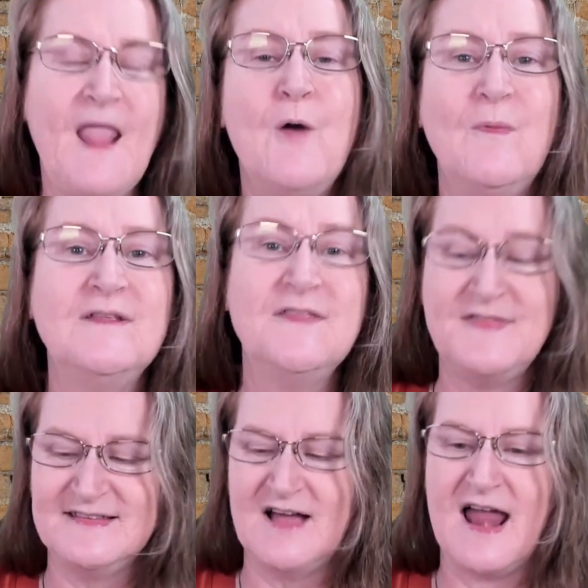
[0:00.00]
And one of the
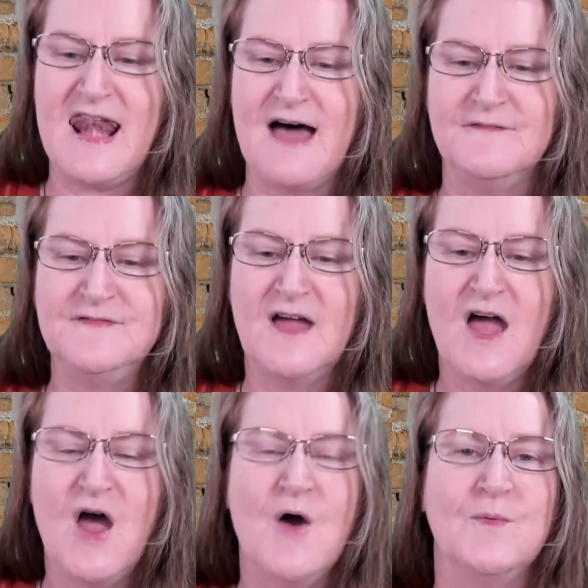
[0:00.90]
things I loved
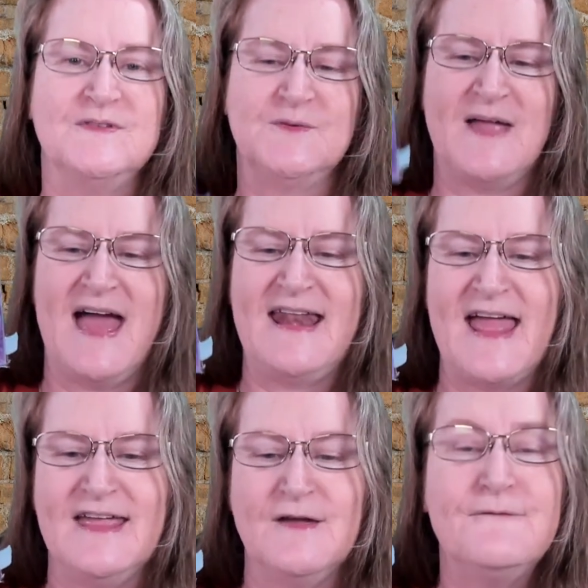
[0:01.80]
was that we had
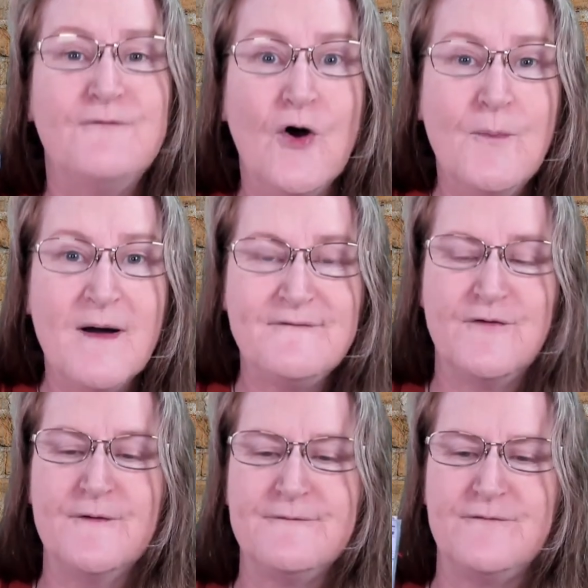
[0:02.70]
a
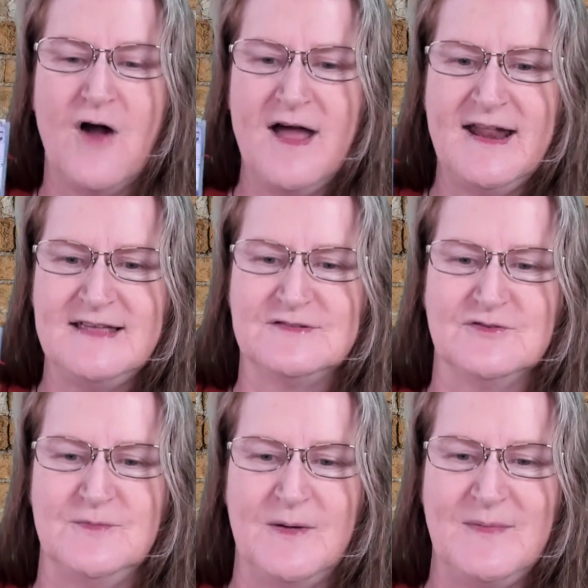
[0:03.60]
4x4 Fridays
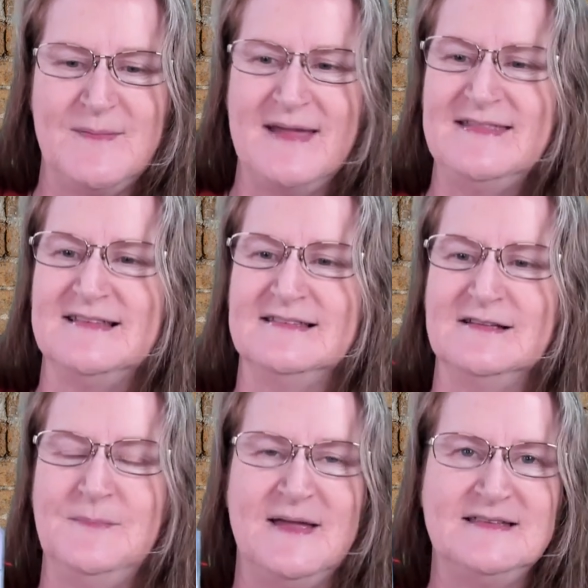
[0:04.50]
group and we made these
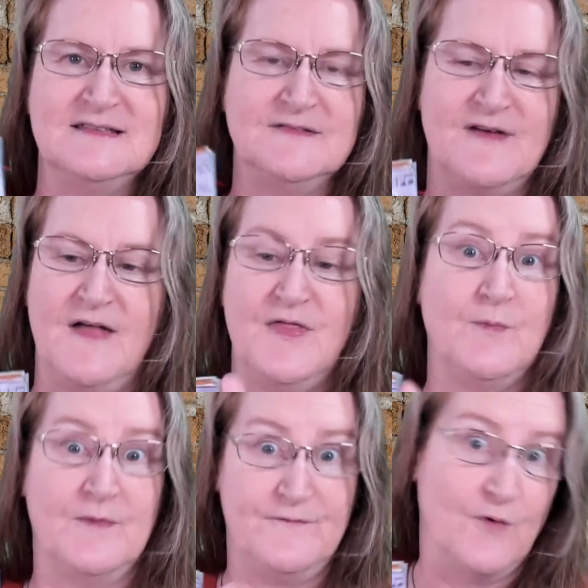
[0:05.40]
little pieces of art
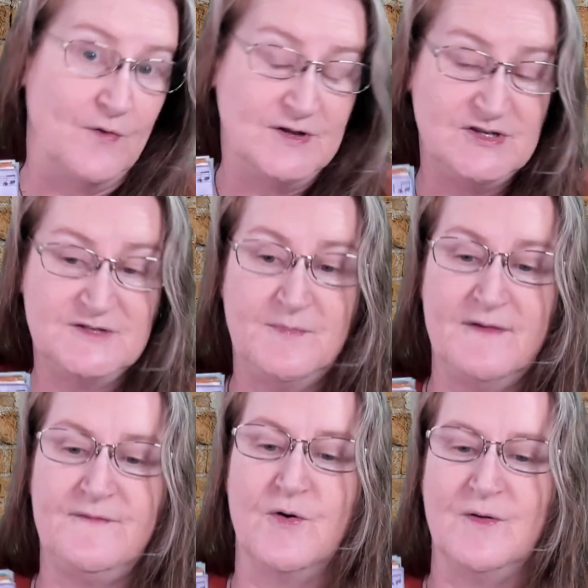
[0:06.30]
that were 4 inches
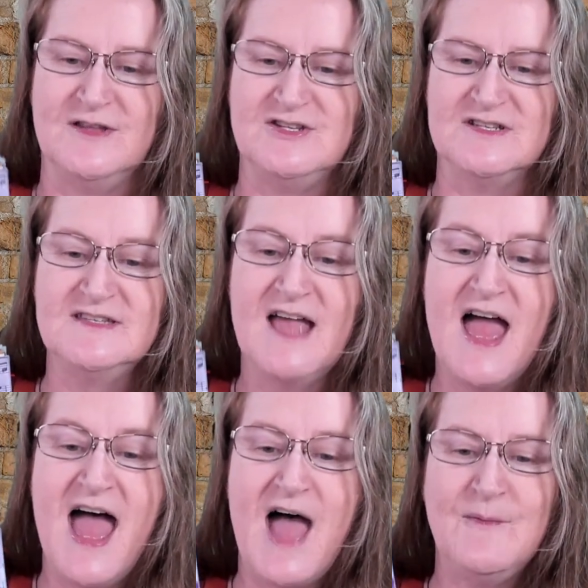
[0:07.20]
by 4 inches.
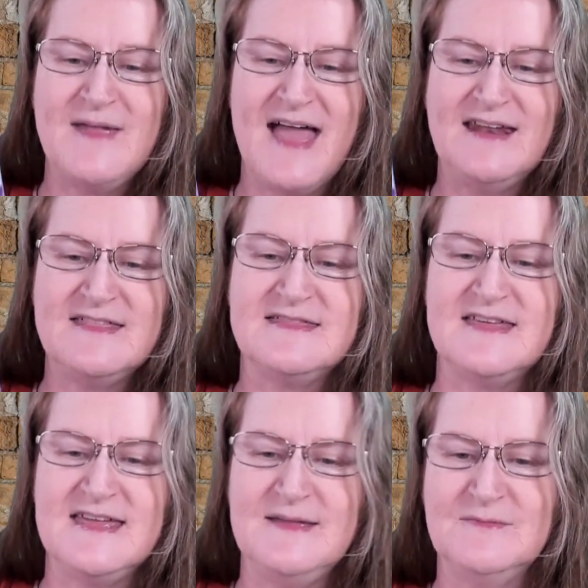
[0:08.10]
And we had a
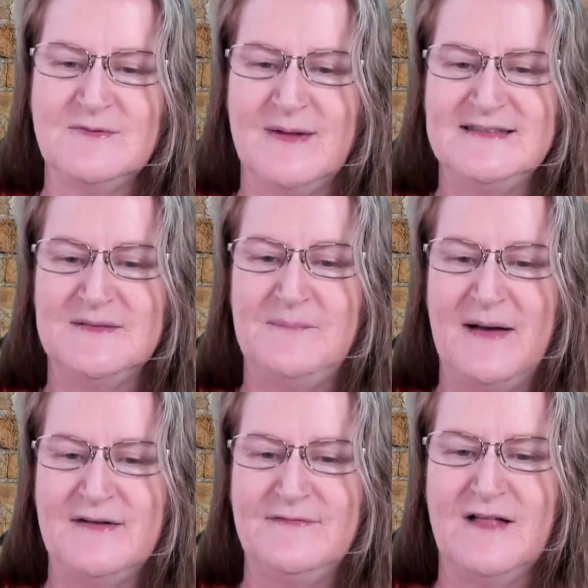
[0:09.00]
theme. We made some
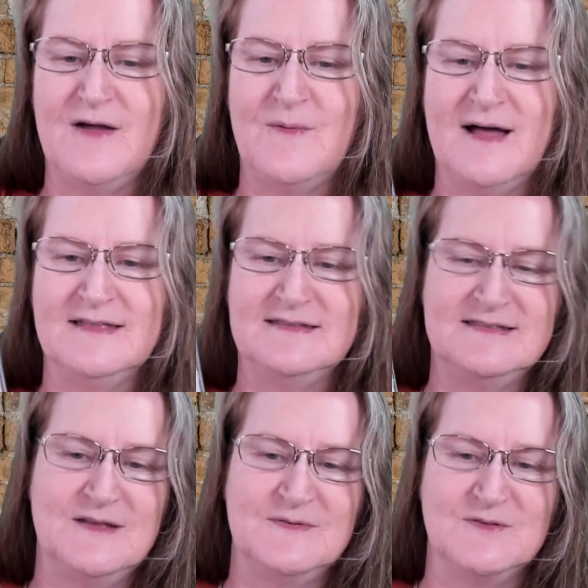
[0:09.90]
butterfly ones.
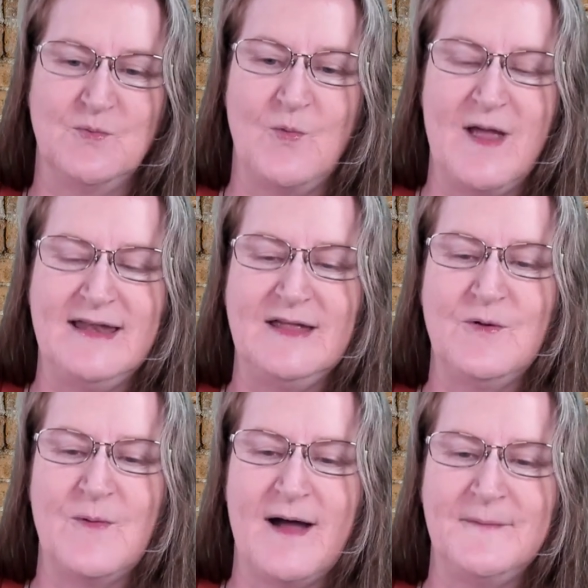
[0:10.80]
There was a
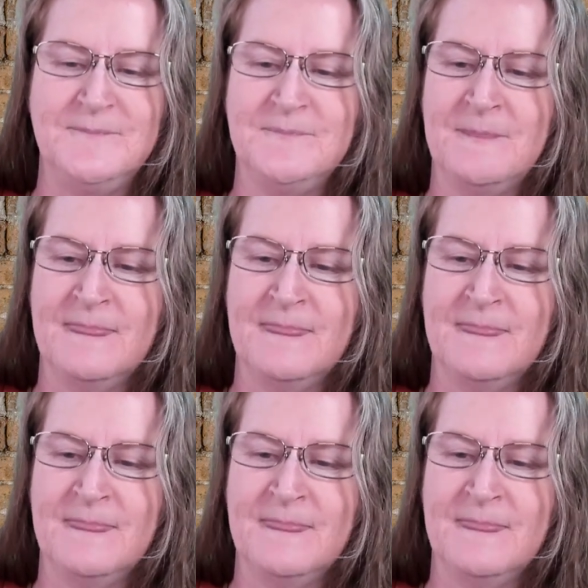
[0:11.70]
wedding one.